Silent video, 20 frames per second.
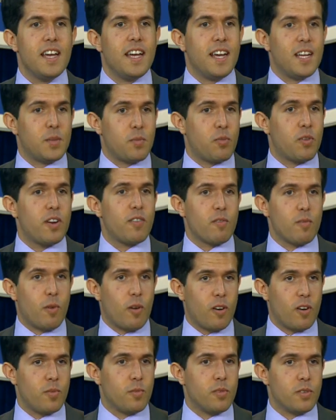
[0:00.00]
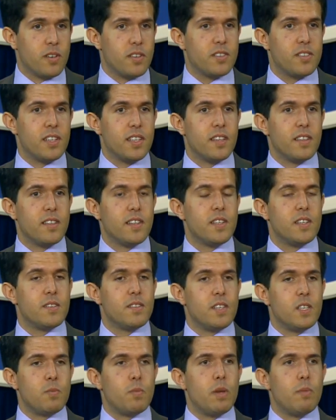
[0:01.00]
It's pretty remarkable to see that
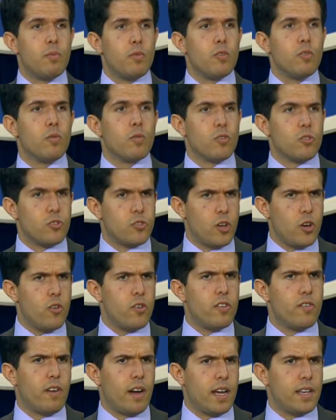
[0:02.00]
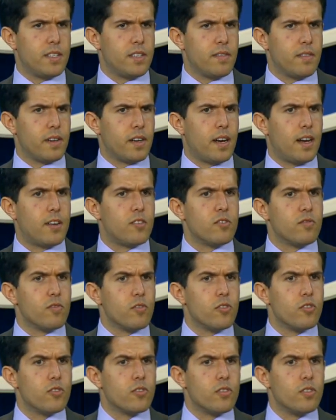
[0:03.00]
these people who were so divisive and
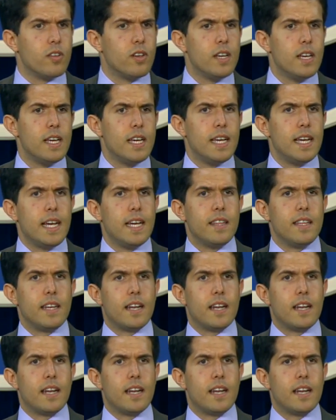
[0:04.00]
controversial in the